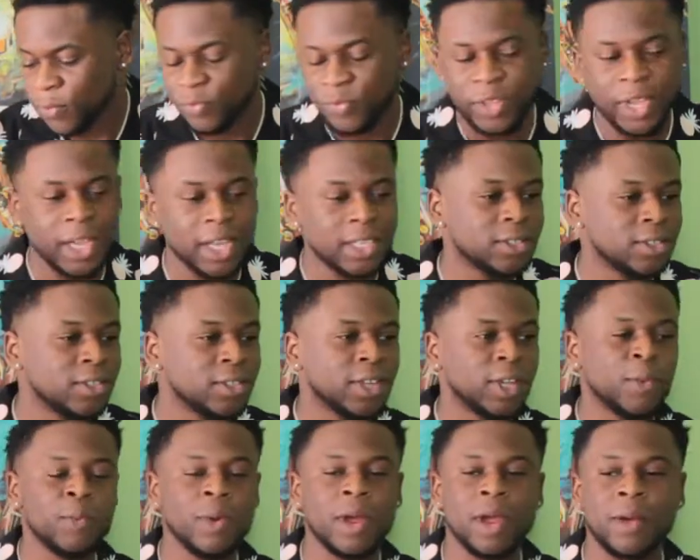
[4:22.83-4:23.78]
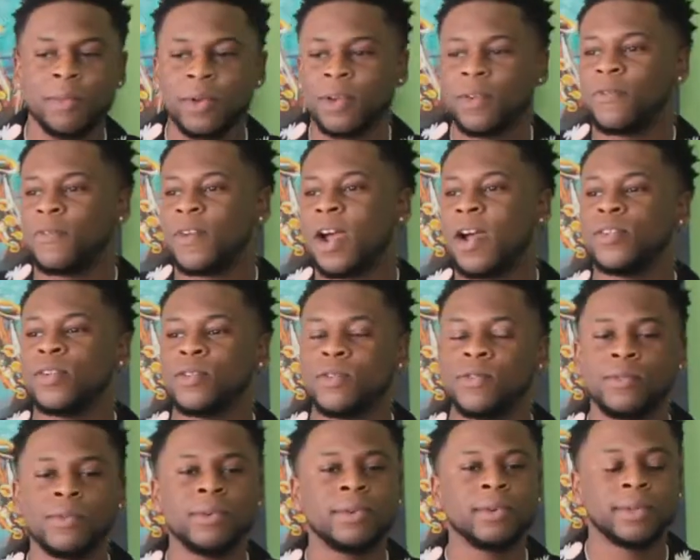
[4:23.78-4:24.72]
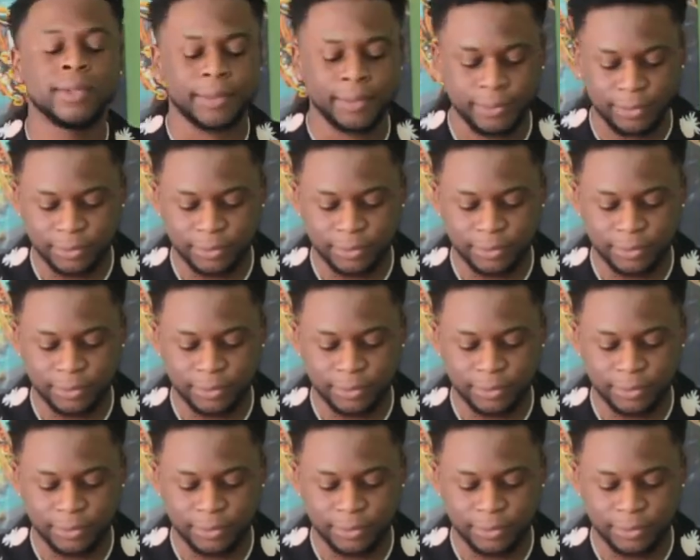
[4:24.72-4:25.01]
That's what the nigga remind me of. 5-year form.